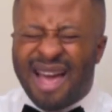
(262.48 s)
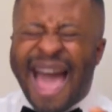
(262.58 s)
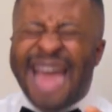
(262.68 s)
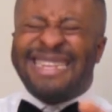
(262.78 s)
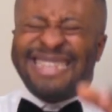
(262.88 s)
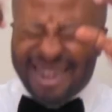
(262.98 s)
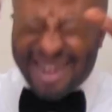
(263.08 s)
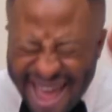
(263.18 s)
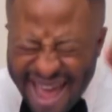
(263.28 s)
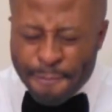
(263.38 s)
I
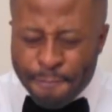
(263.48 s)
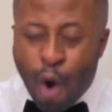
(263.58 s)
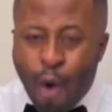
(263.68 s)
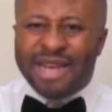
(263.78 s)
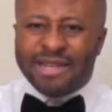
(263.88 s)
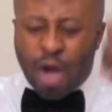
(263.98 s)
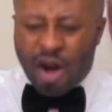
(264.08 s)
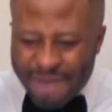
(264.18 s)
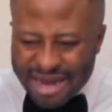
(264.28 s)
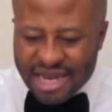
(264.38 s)
declare, whom the
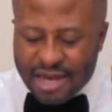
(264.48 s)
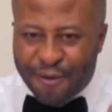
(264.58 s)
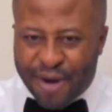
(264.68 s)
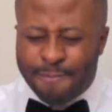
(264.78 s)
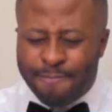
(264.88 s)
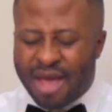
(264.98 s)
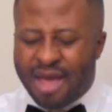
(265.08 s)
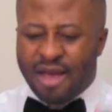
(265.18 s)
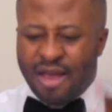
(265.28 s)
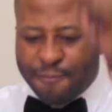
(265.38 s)
Son of Man set free
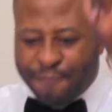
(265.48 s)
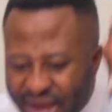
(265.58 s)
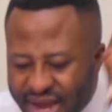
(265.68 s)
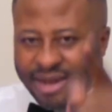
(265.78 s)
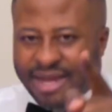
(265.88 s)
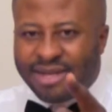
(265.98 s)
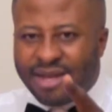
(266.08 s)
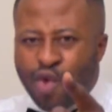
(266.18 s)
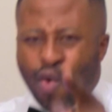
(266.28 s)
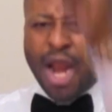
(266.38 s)
is free indeed.
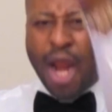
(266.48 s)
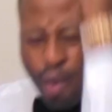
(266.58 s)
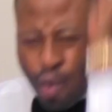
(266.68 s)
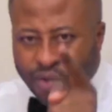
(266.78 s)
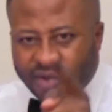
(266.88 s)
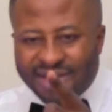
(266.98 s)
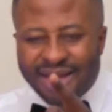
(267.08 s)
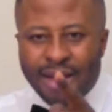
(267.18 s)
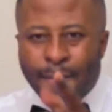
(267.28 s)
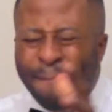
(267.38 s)
You are
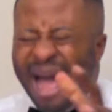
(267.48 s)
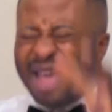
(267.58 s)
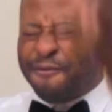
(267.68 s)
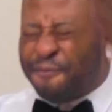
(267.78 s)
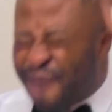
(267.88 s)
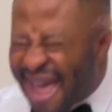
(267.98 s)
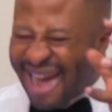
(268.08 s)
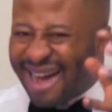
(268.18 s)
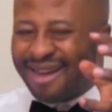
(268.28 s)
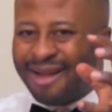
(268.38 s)
loose by
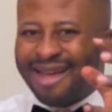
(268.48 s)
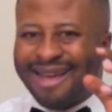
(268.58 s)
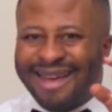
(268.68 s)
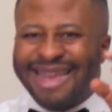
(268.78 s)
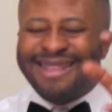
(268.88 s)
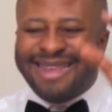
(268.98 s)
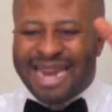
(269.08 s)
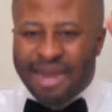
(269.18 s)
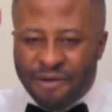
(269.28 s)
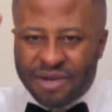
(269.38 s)
fire in the
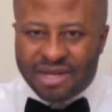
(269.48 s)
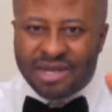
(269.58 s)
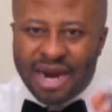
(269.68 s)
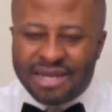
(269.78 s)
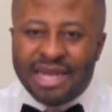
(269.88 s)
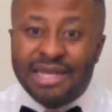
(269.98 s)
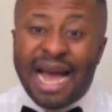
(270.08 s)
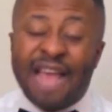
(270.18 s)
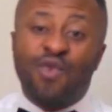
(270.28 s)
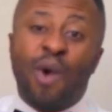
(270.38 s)
name of Jesus Christ. He
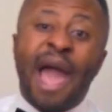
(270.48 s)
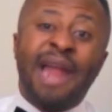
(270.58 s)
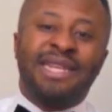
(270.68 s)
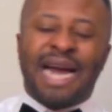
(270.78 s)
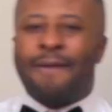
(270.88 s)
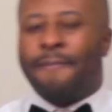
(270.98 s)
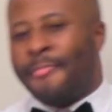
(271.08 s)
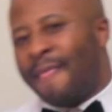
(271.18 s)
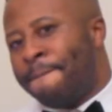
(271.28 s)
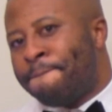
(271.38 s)
said, as you enter,
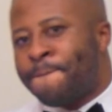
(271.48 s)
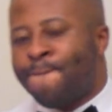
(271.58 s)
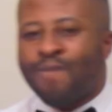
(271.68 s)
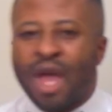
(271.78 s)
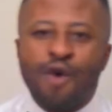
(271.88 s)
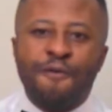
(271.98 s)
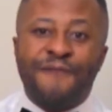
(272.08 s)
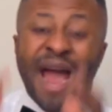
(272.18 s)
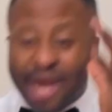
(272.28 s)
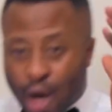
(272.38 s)
you will
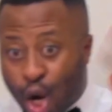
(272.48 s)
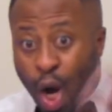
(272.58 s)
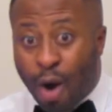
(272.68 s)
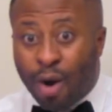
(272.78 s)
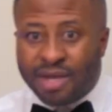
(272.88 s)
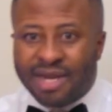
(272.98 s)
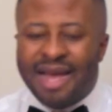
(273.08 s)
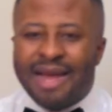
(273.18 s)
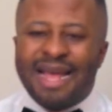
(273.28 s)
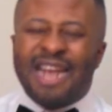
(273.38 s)
find a cord
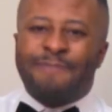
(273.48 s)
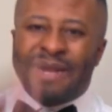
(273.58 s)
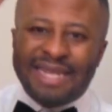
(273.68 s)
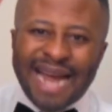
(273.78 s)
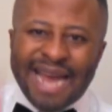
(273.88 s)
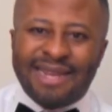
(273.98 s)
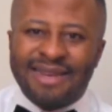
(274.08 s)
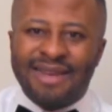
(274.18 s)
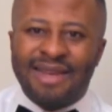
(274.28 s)
that has been tied.